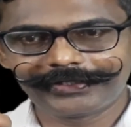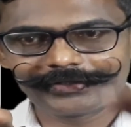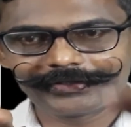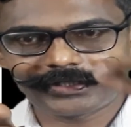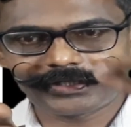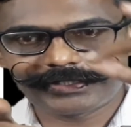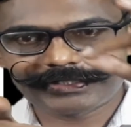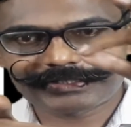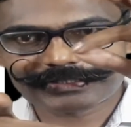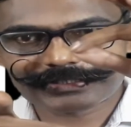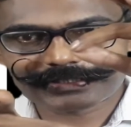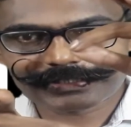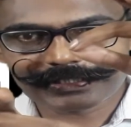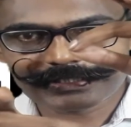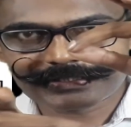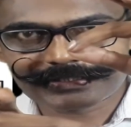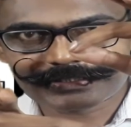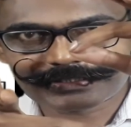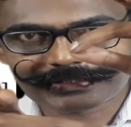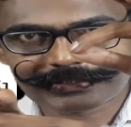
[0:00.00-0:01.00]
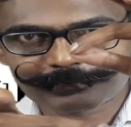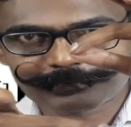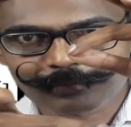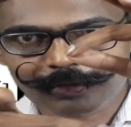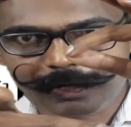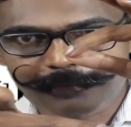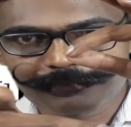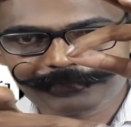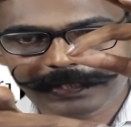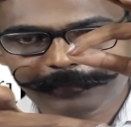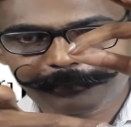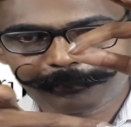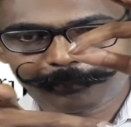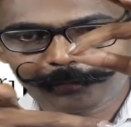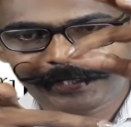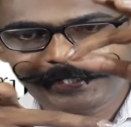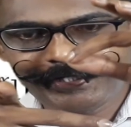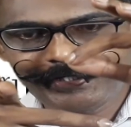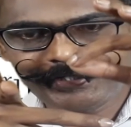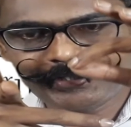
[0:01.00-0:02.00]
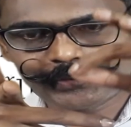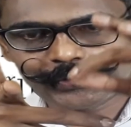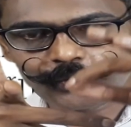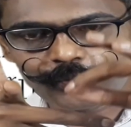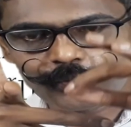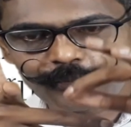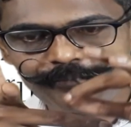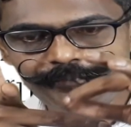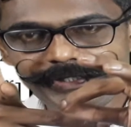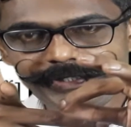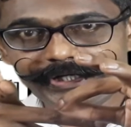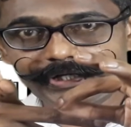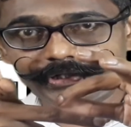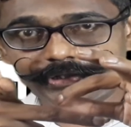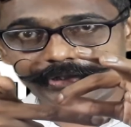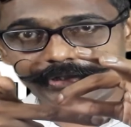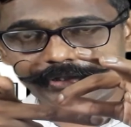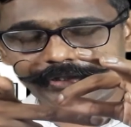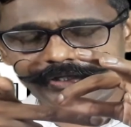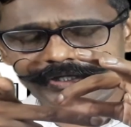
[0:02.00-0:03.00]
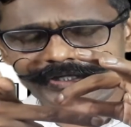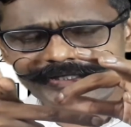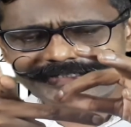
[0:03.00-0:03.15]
The distance from that point to mirror,